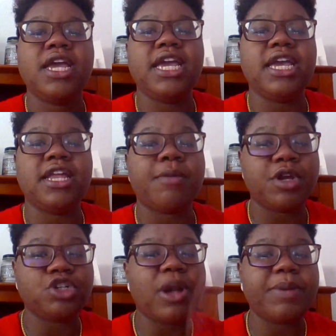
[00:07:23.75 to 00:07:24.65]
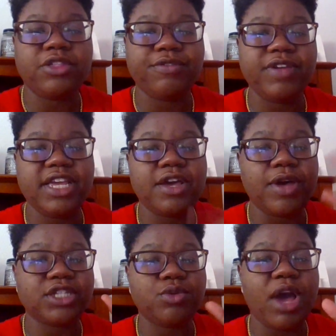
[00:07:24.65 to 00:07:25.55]
And I'm going to drop another video
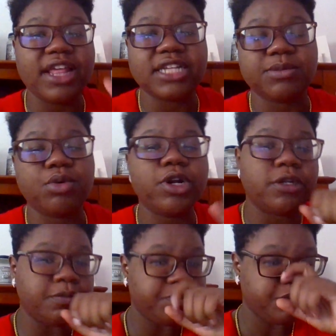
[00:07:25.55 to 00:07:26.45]
as to why that's important.